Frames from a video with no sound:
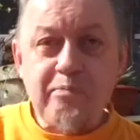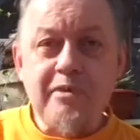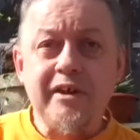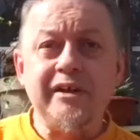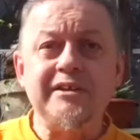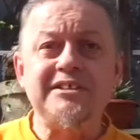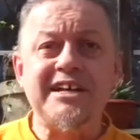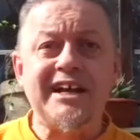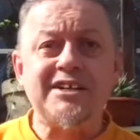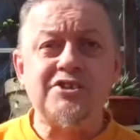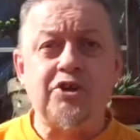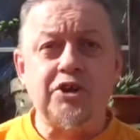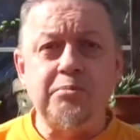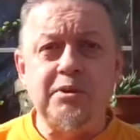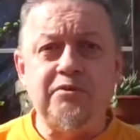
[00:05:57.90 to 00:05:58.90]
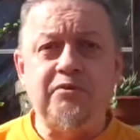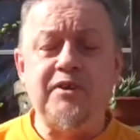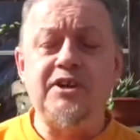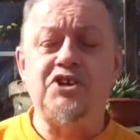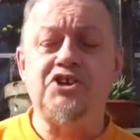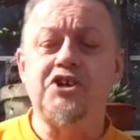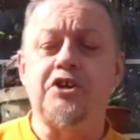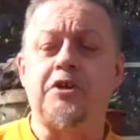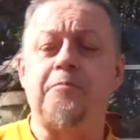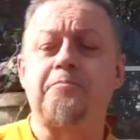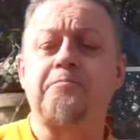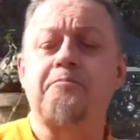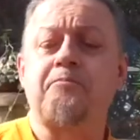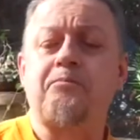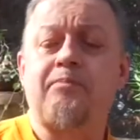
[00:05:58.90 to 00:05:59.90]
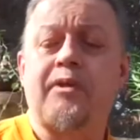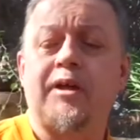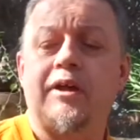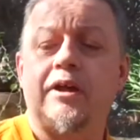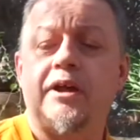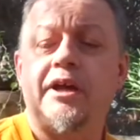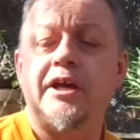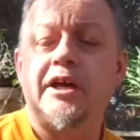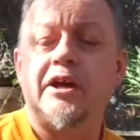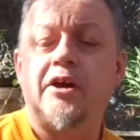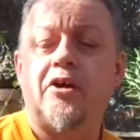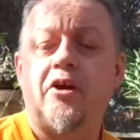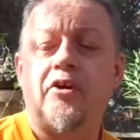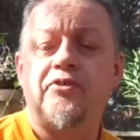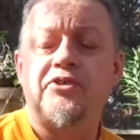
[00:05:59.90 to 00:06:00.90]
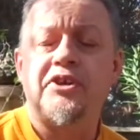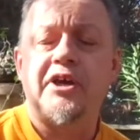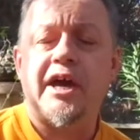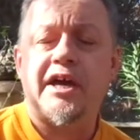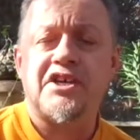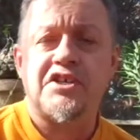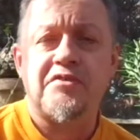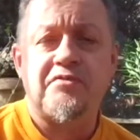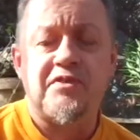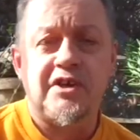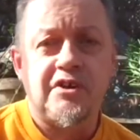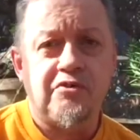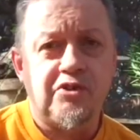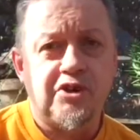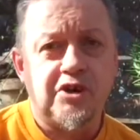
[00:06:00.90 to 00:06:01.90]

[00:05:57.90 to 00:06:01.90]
taxonomy feature here on the Echeveria